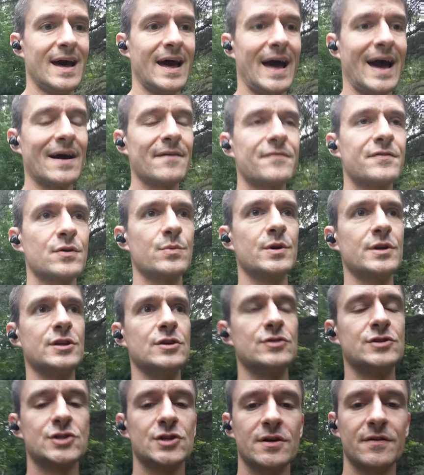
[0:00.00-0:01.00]
Afterward,
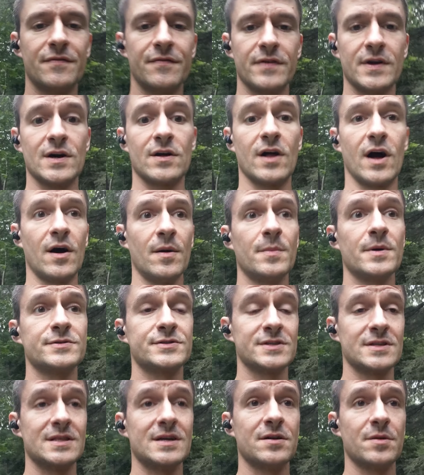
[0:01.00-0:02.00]
you should feel
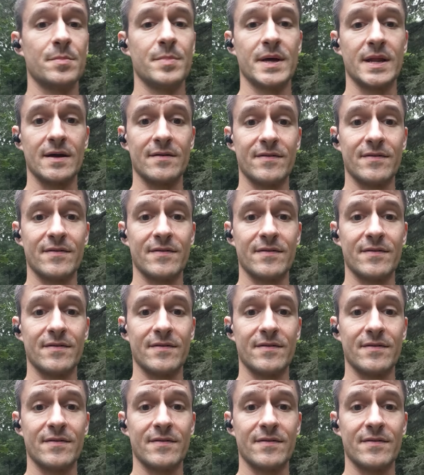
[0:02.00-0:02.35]
almost a little bit